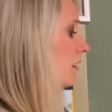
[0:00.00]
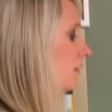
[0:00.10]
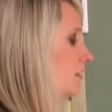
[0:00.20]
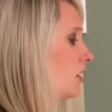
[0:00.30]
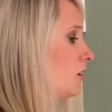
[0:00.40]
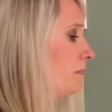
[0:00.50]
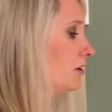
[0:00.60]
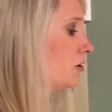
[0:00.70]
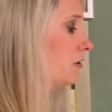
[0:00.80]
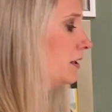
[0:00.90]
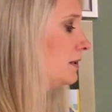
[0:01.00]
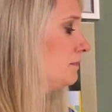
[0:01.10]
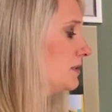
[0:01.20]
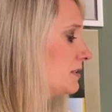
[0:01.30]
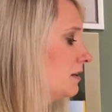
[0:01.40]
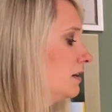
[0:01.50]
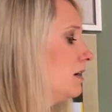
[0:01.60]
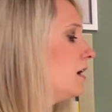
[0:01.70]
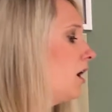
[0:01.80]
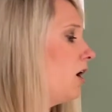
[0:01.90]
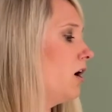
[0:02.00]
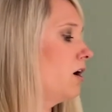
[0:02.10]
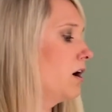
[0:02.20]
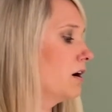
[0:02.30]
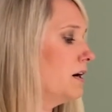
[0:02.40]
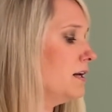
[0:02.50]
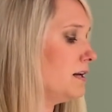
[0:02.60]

The open cribs are,